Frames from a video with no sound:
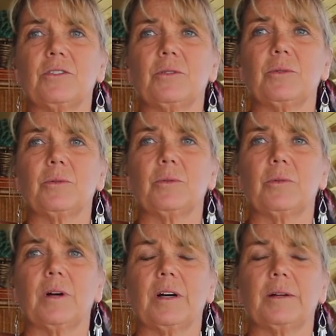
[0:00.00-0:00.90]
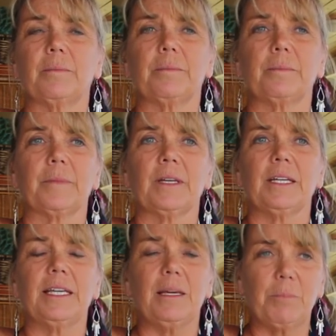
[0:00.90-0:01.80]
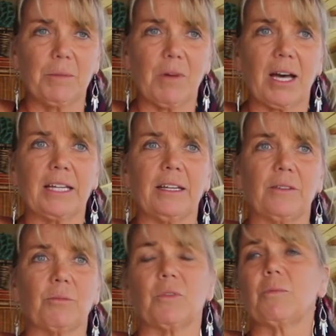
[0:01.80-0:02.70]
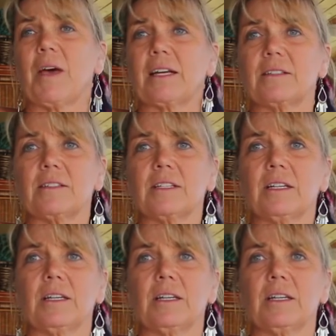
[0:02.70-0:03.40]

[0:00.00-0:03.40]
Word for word: to keep in mind is respect.